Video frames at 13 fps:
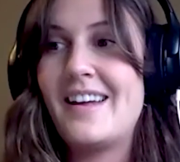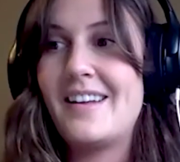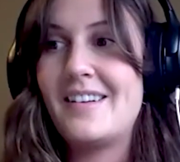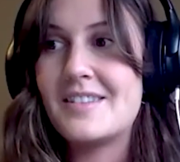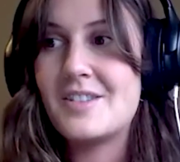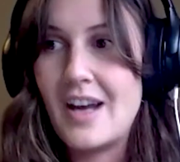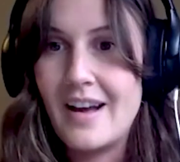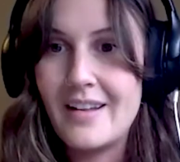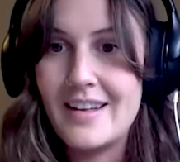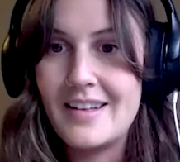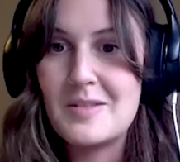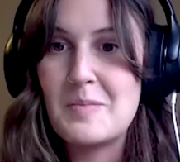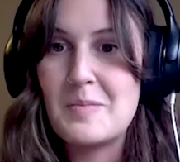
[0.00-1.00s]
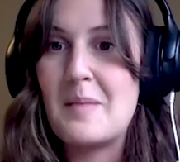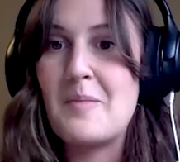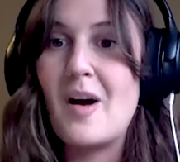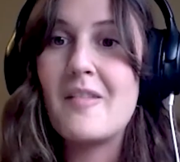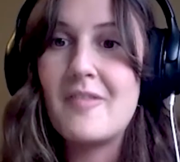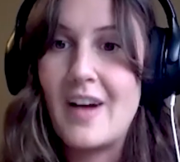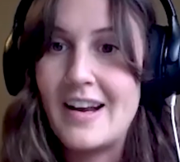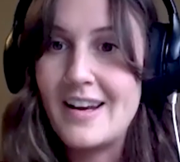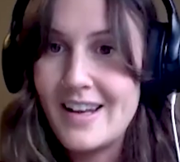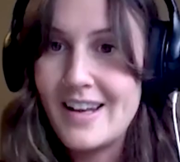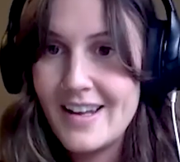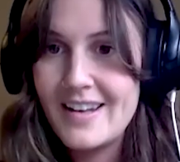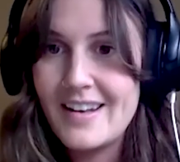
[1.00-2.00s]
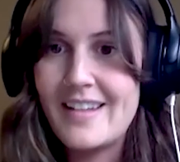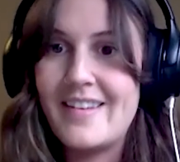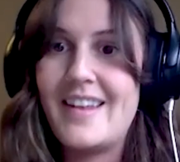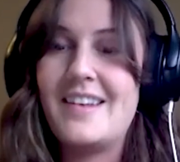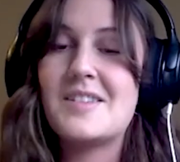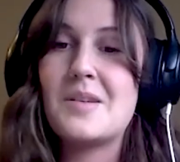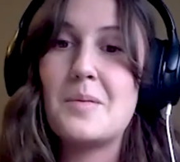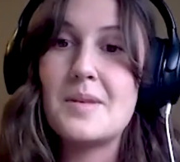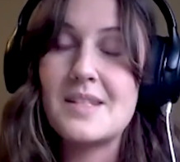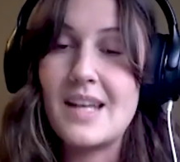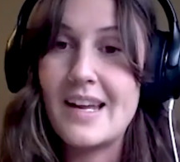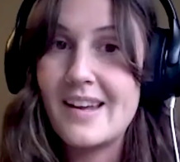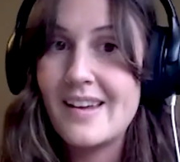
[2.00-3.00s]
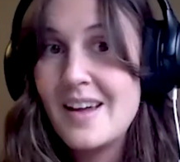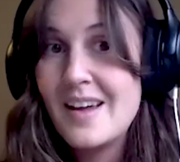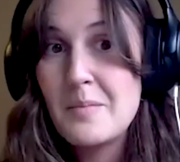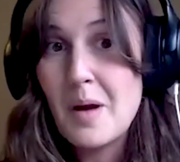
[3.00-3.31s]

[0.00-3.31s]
and challenge but i'm not finding it and then so it was like